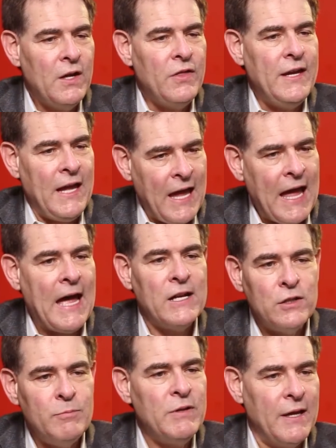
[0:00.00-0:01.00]
they
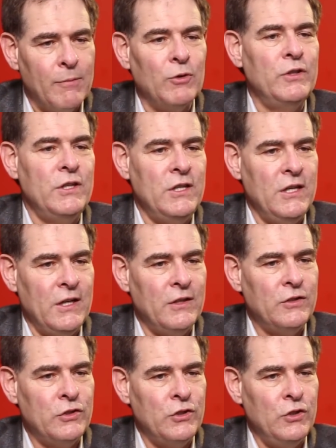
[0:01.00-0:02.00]
had to be able to
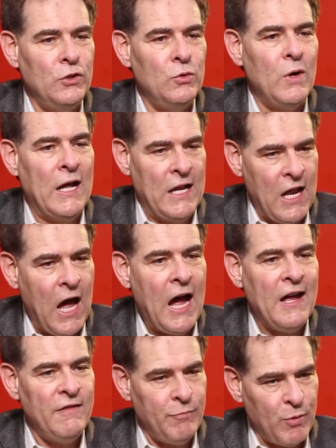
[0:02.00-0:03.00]
get to a
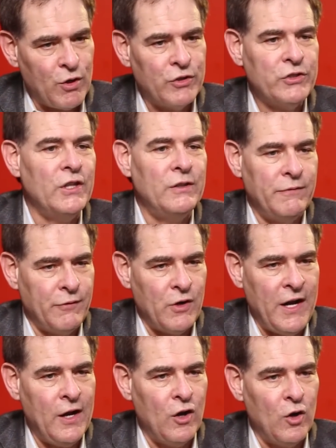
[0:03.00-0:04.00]
live person for
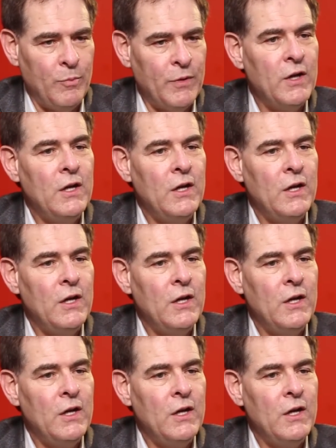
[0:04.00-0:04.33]
help